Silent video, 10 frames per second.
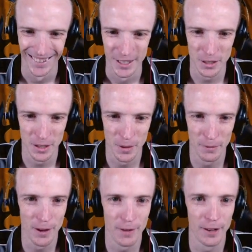It's all I want,
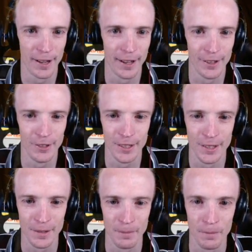5 lightning
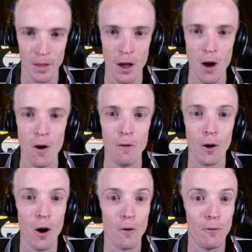energies. I've
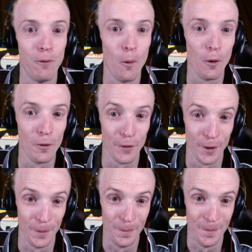got 4 of
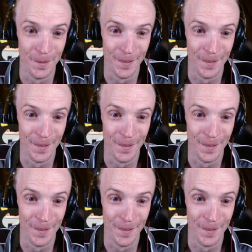them.